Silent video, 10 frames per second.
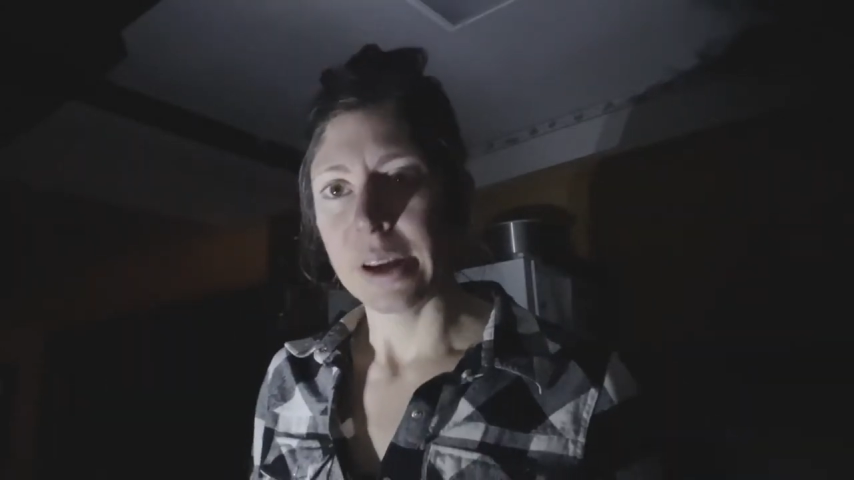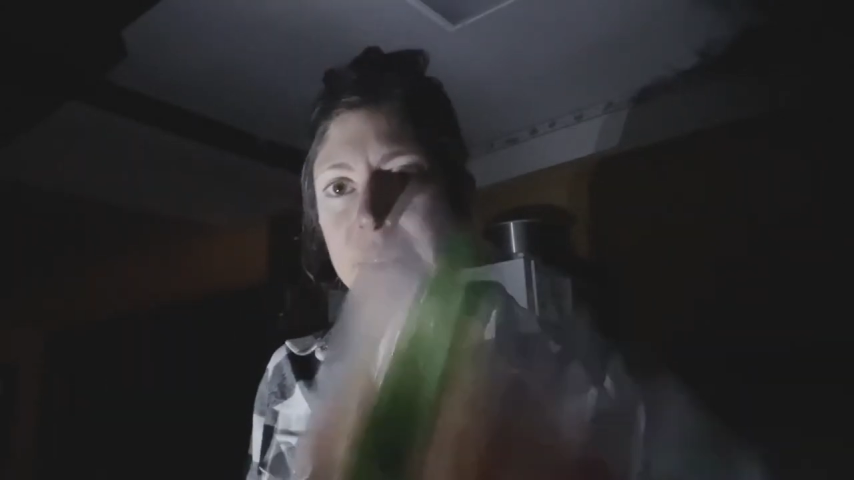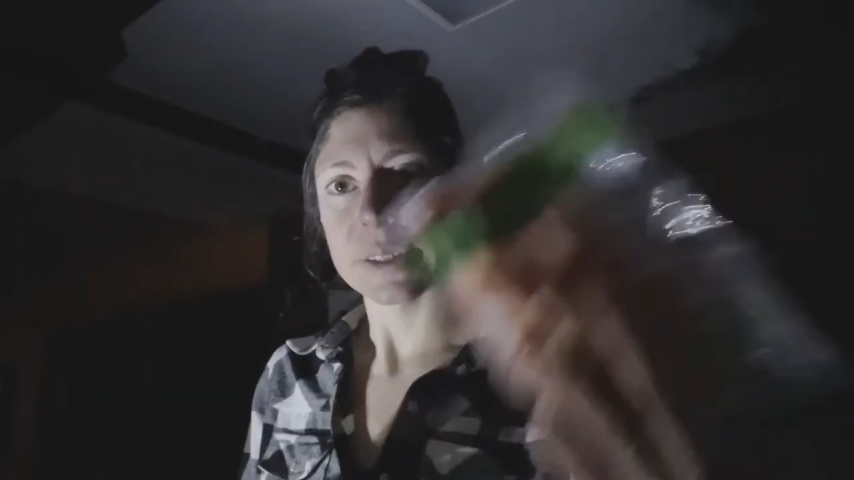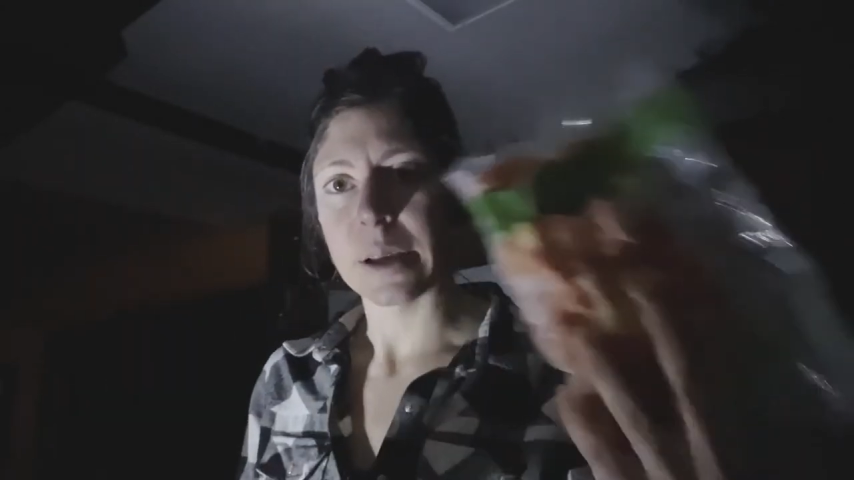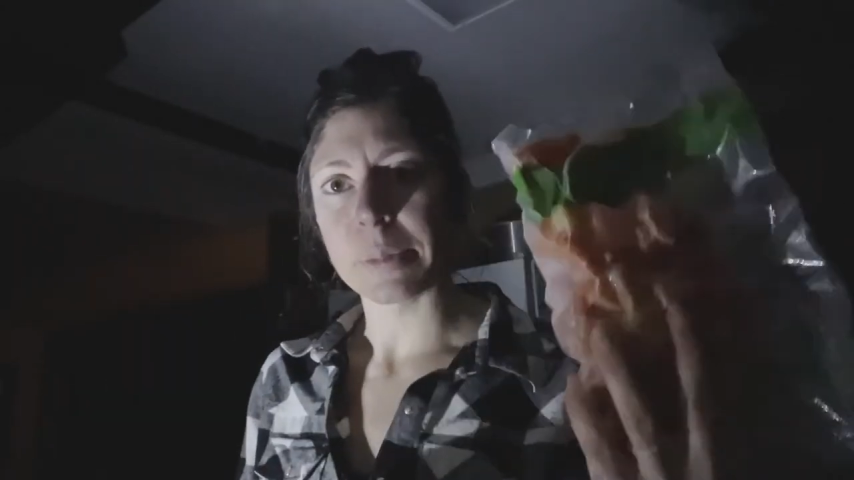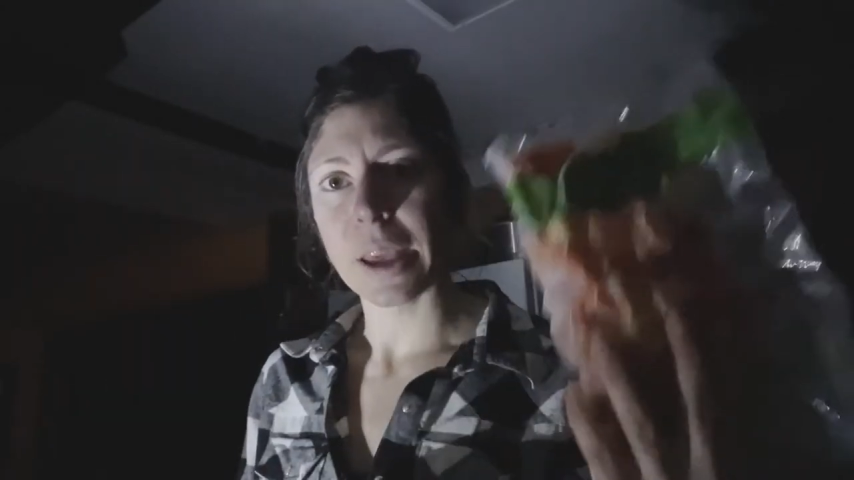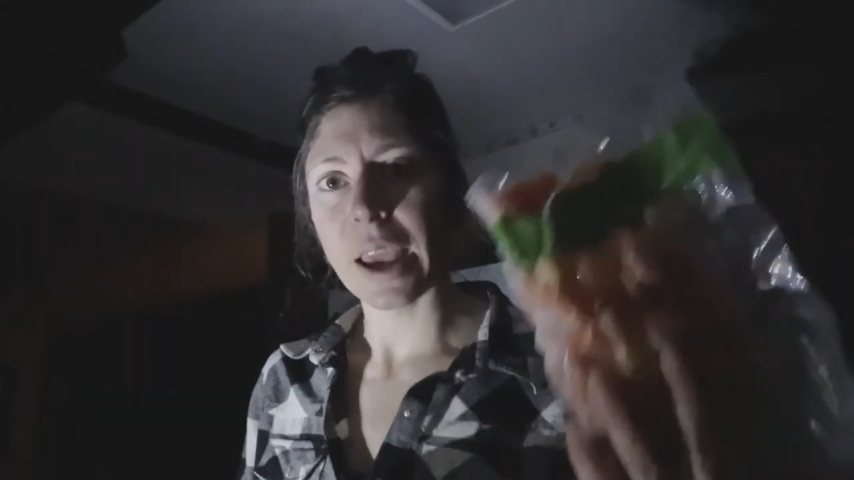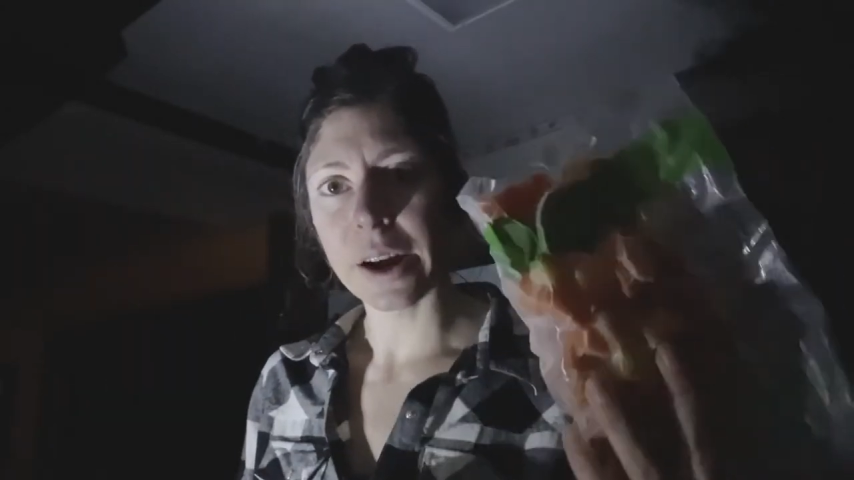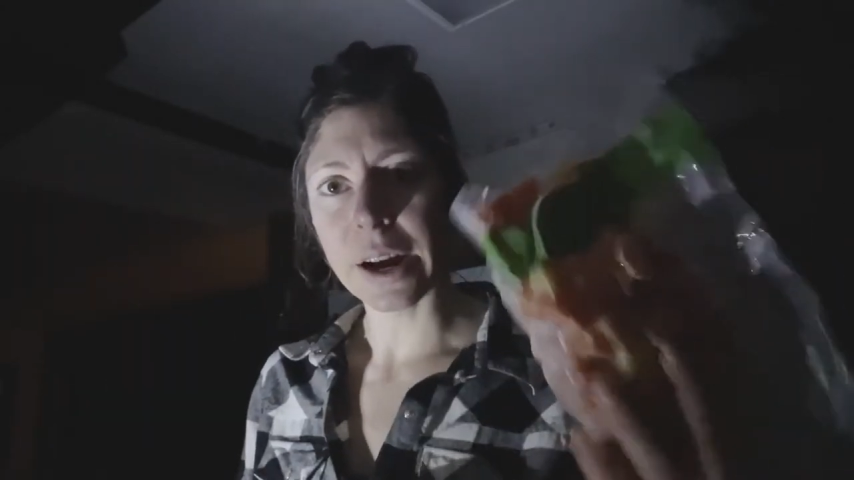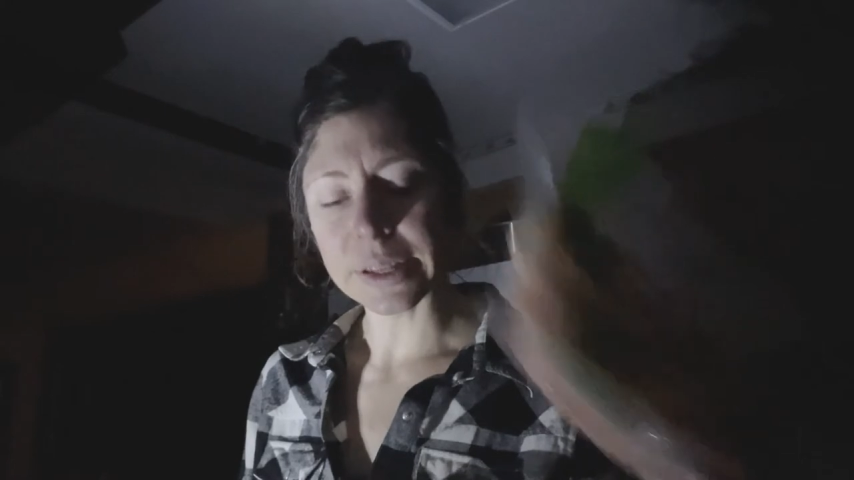some
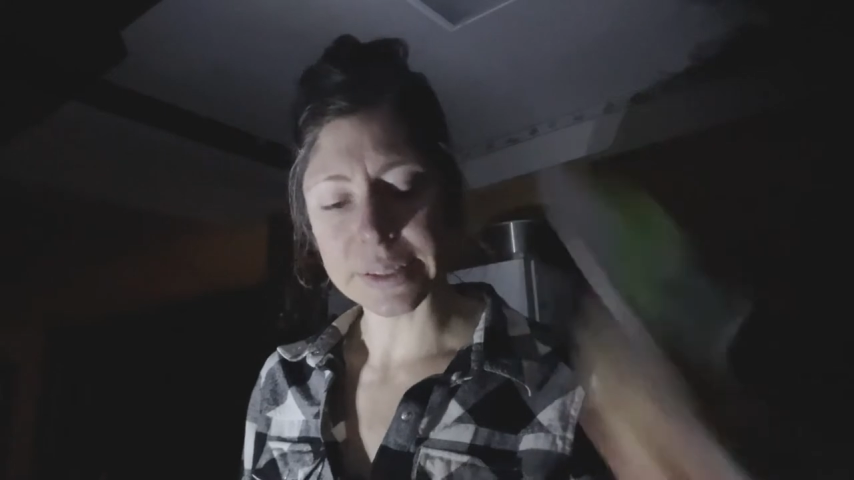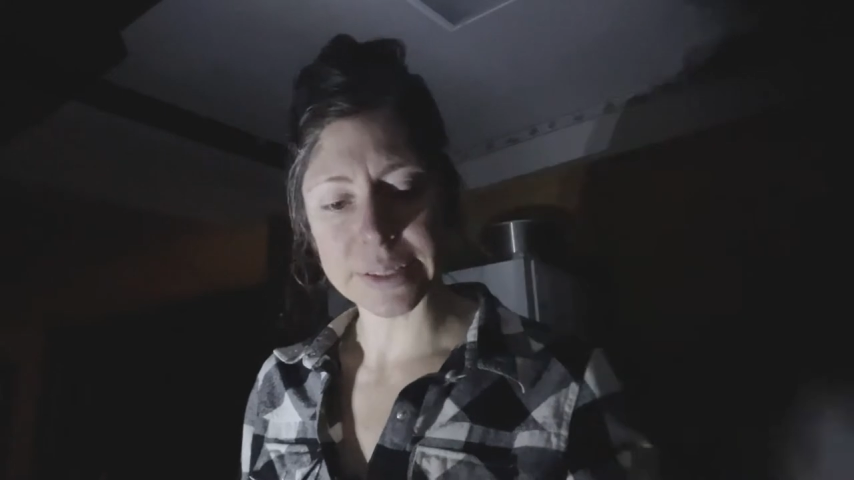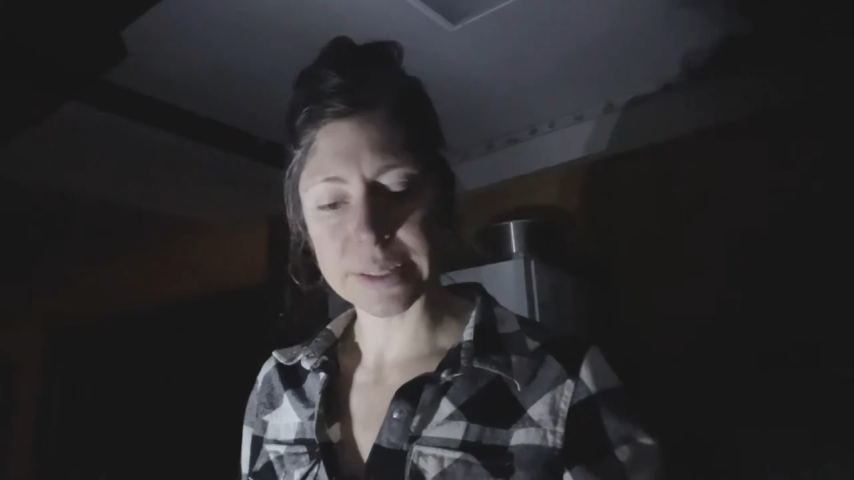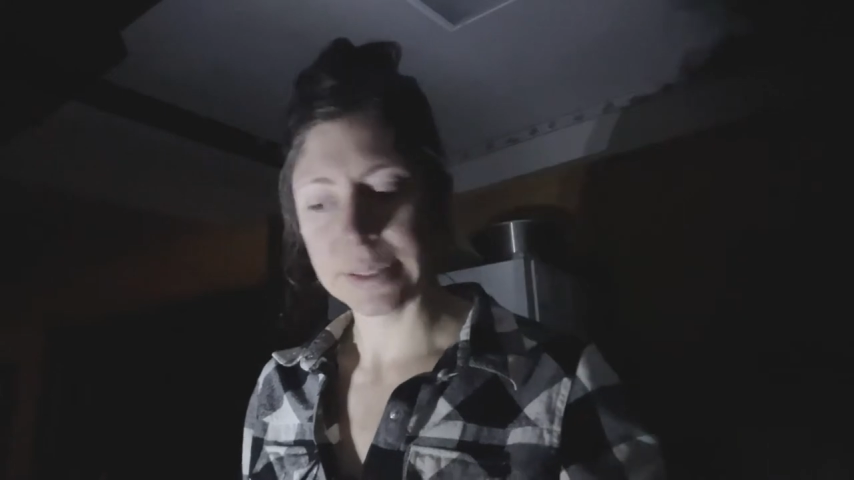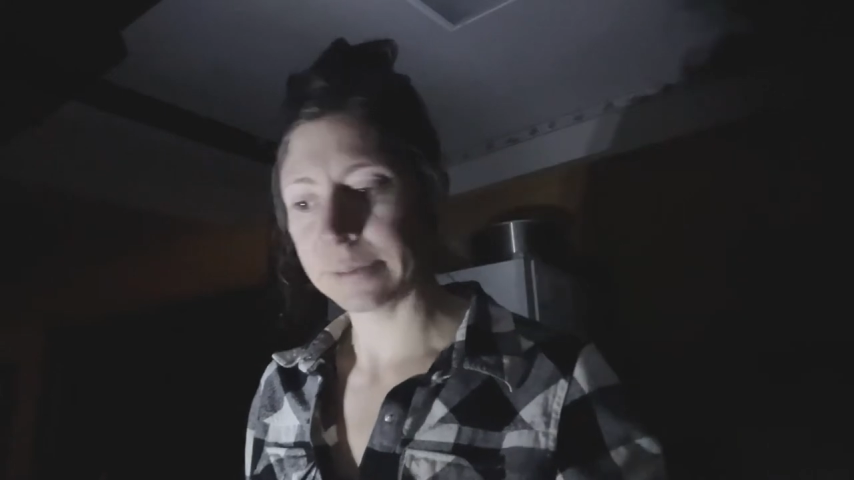carrots,